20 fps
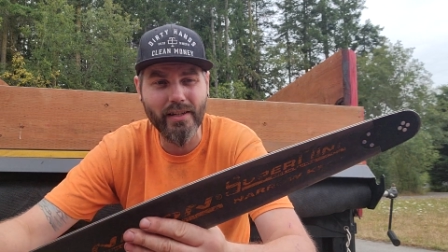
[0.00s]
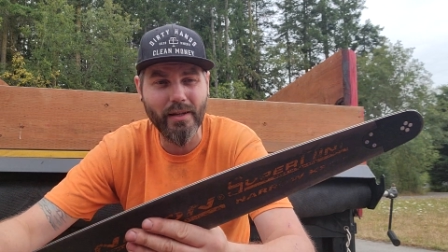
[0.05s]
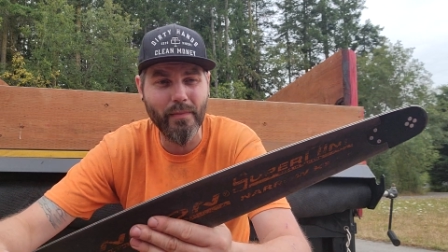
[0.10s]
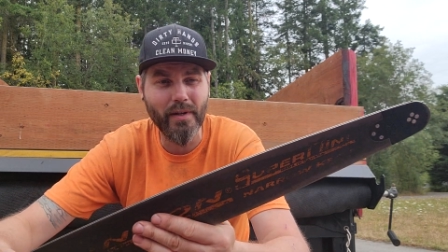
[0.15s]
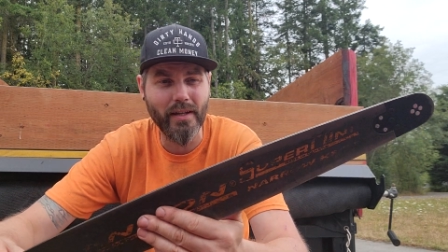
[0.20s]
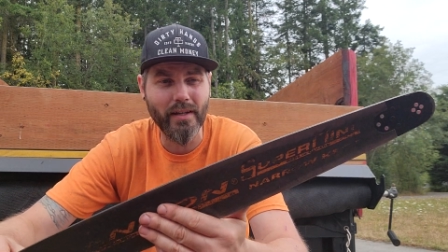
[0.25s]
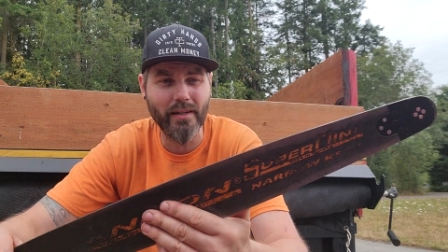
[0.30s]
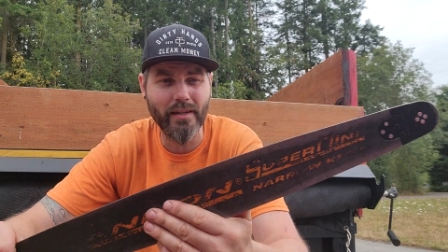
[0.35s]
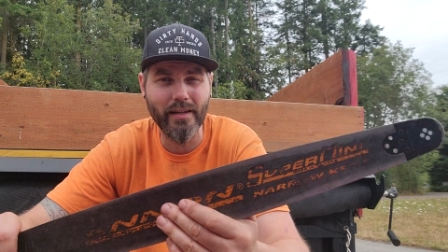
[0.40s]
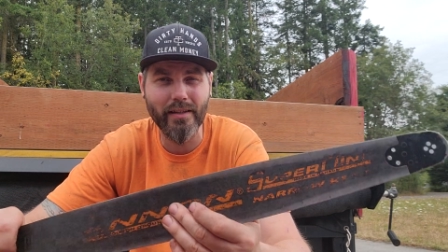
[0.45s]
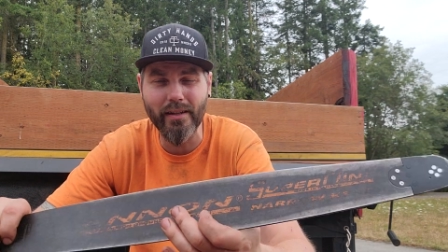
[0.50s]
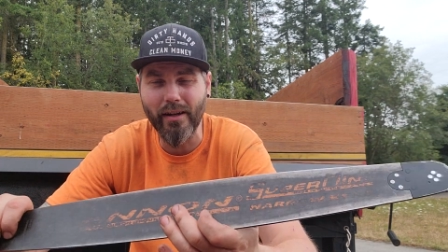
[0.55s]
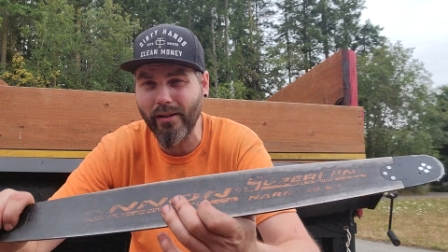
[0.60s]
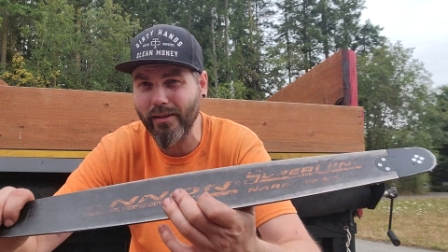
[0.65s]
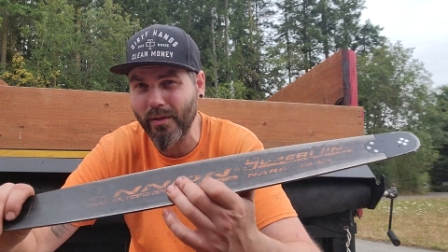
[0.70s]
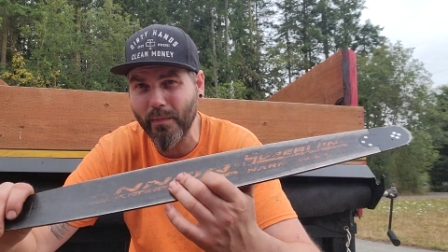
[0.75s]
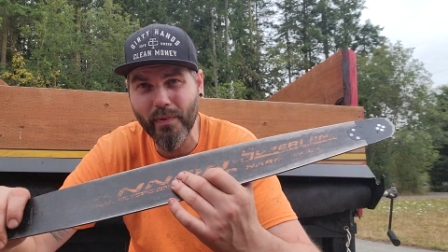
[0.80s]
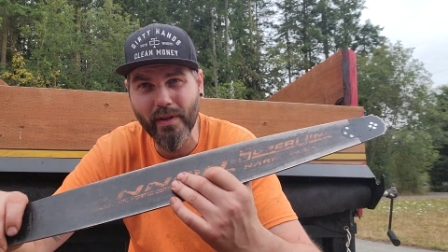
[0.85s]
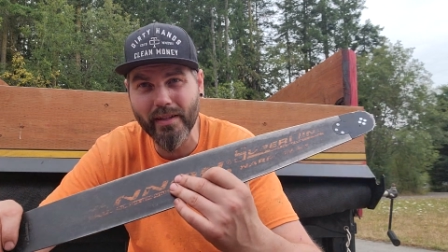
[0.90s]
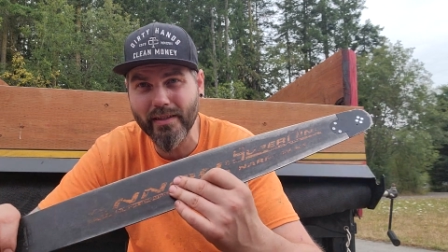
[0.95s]
I mean, it all
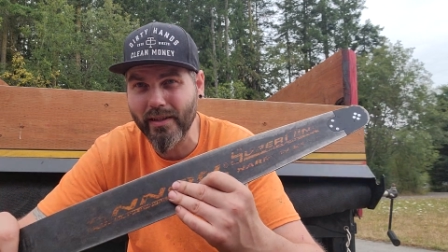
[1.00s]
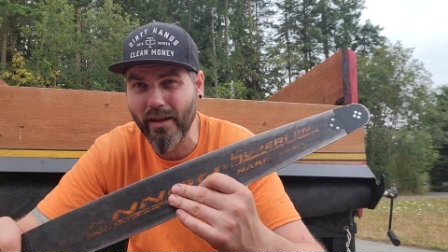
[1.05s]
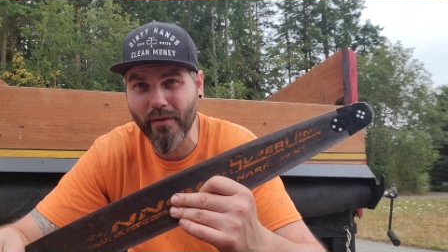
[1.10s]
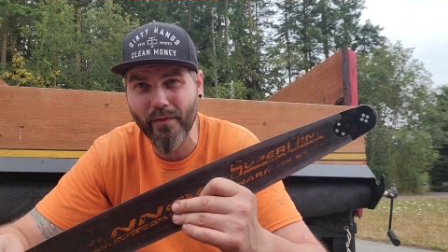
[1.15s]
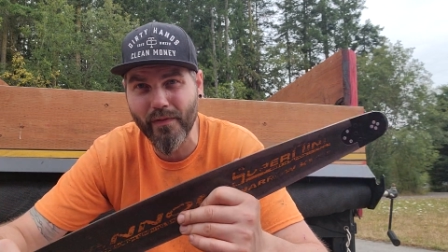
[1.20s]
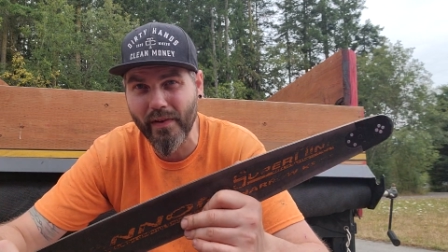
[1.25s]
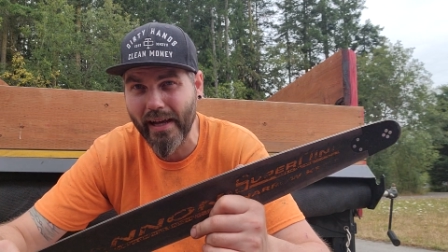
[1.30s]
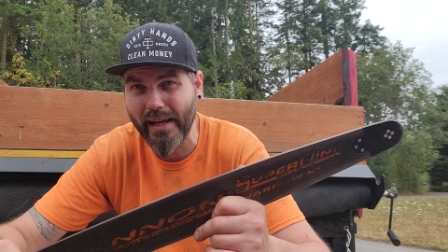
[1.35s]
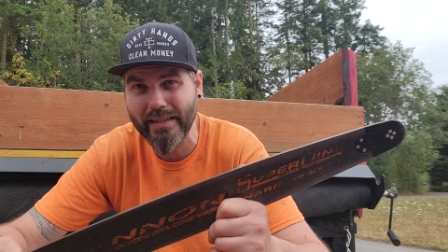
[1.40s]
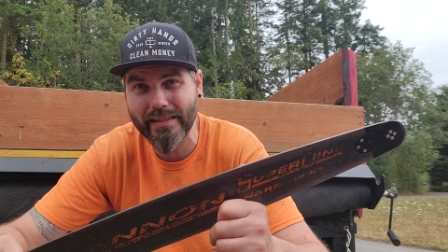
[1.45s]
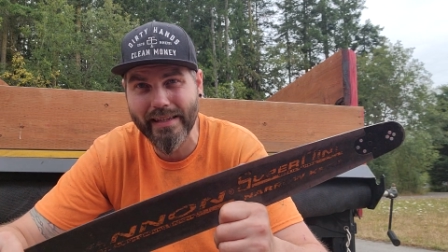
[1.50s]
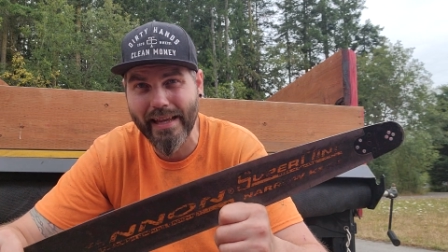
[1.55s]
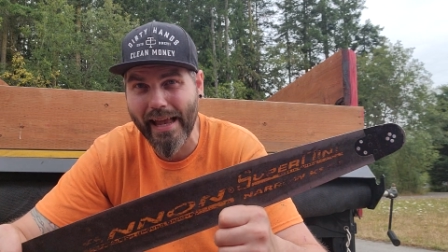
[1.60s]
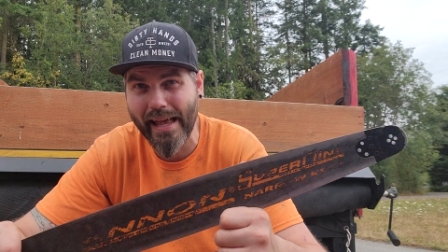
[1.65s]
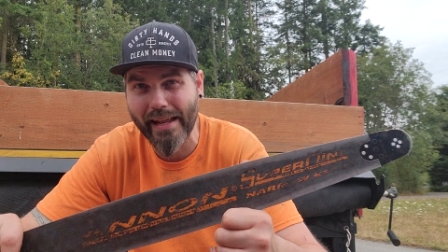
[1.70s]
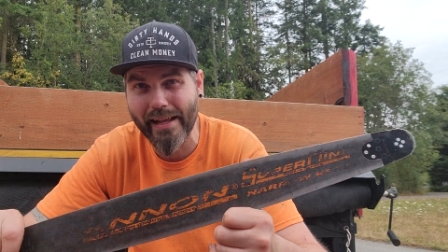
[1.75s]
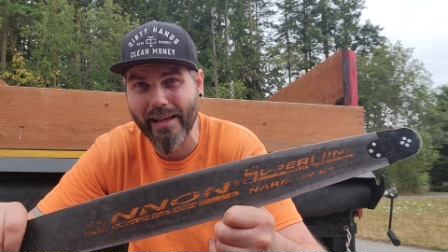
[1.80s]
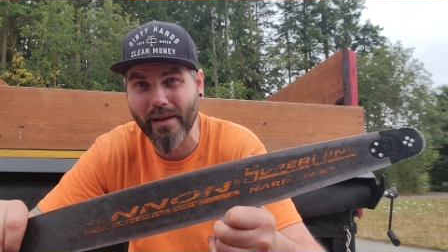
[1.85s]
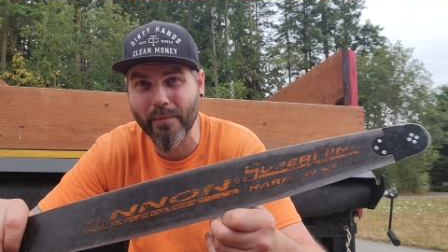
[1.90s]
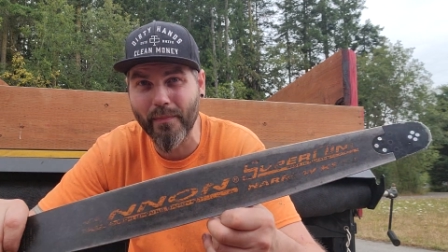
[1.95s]
depends how fast
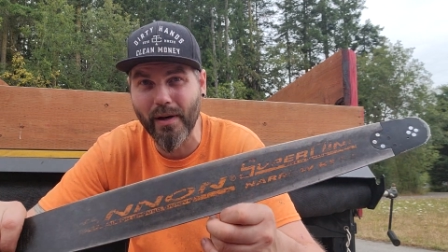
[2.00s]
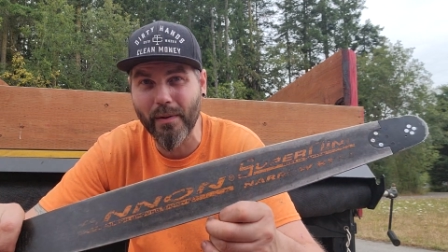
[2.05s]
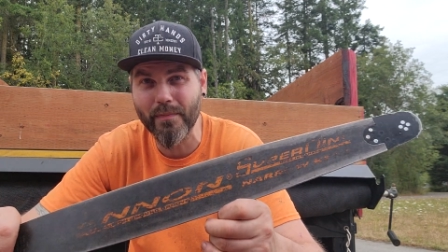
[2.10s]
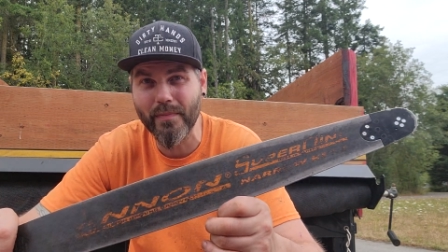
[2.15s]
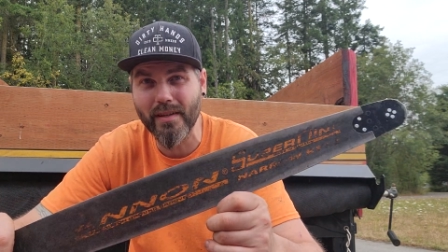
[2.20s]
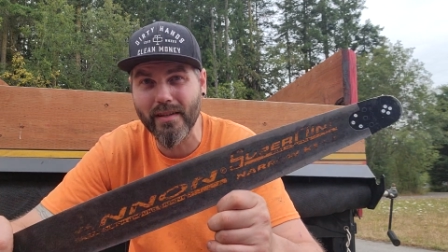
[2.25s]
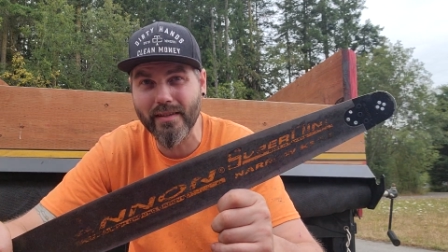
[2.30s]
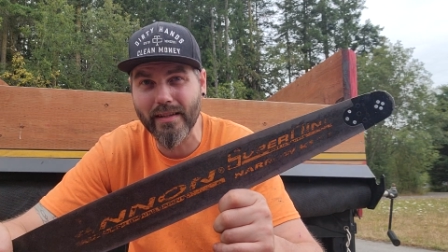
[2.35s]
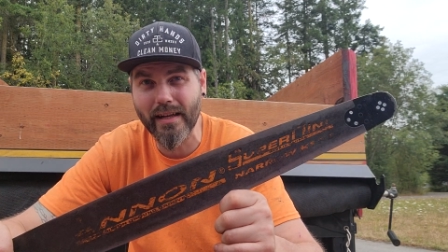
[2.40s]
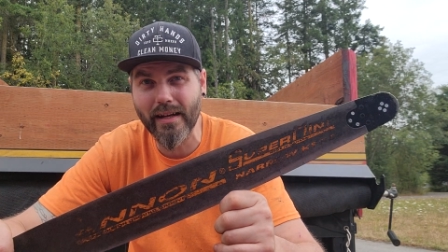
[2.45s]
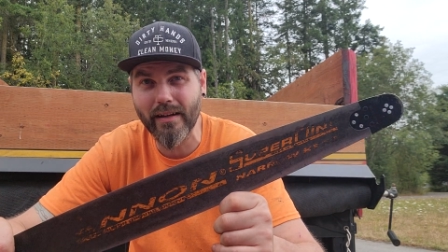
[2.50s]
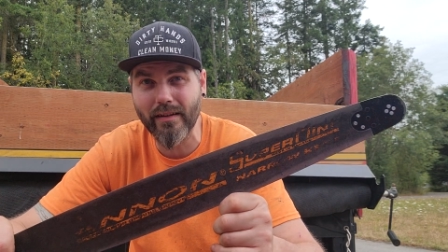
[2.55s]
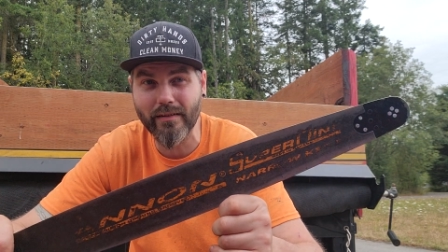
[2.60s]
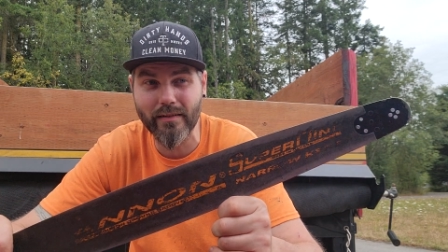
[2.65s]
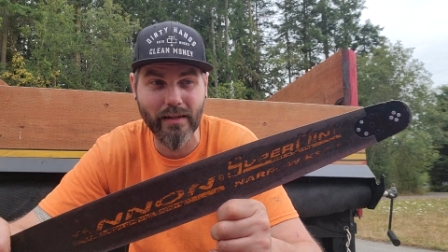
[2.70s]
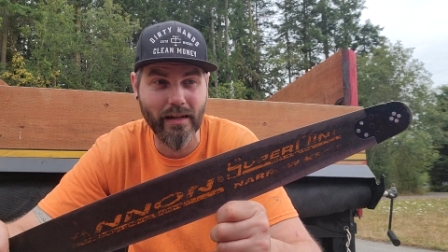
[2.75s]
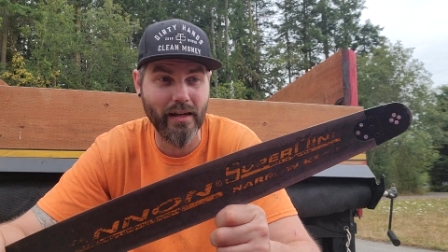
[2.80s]
Canon can pump these out.